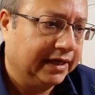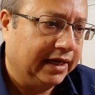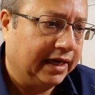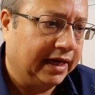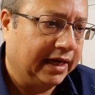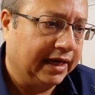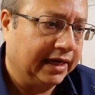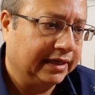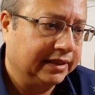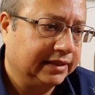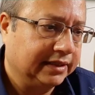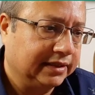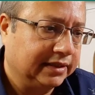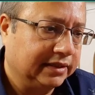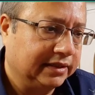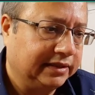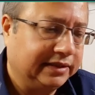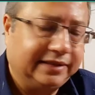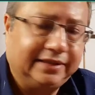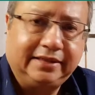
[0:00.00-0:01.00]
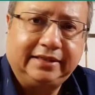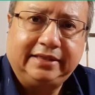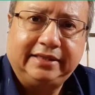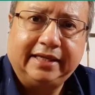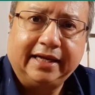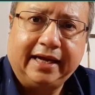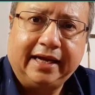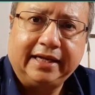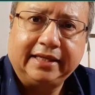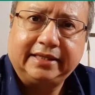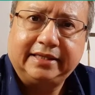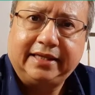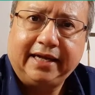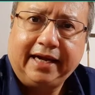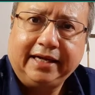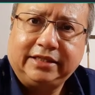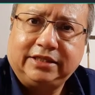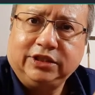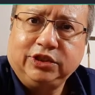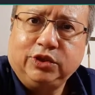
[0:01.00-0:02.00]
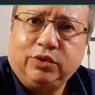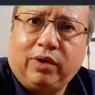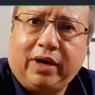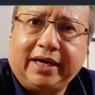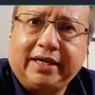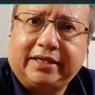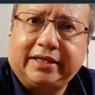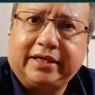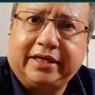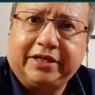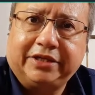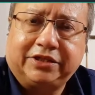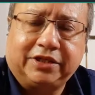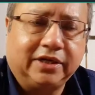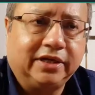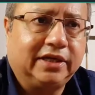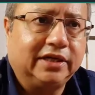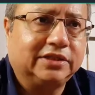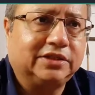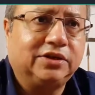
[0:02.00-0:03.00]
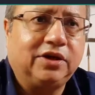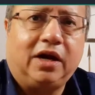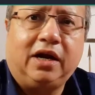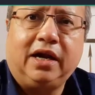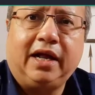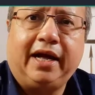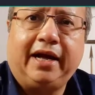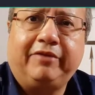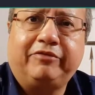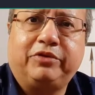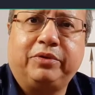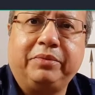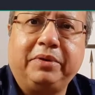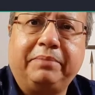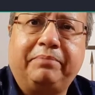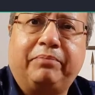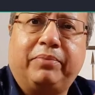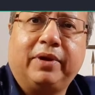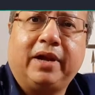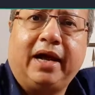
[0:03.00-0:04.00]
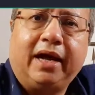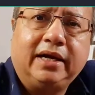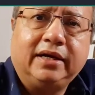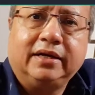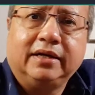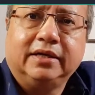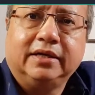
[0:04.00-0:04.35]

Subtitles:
and that new iteration does not have to be planned,